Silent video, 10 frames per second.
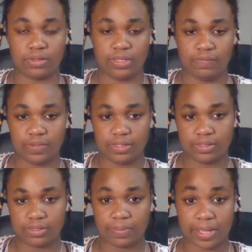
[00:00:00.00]

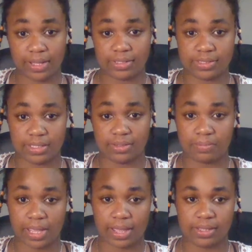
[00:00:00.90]
leaving the past in the
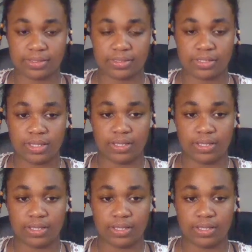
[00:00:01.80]
past,